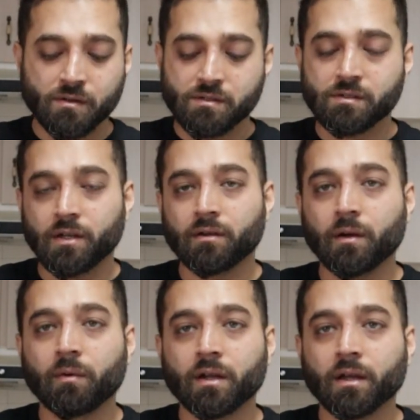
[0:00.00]
or
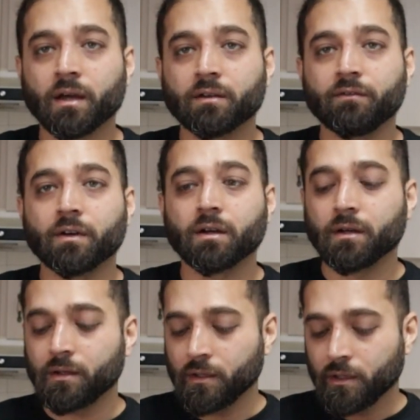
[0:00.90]
I want to kind
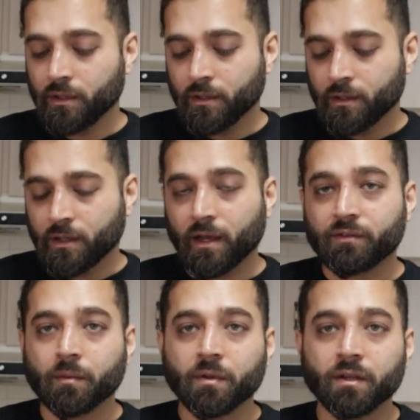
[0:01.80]
of have
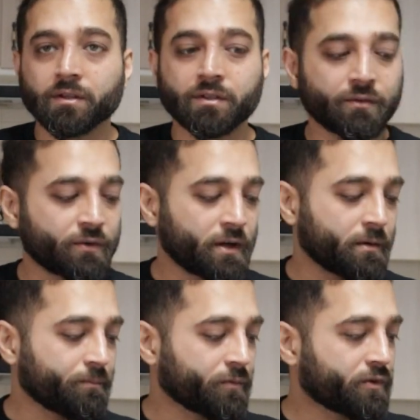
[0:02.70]
something a little different.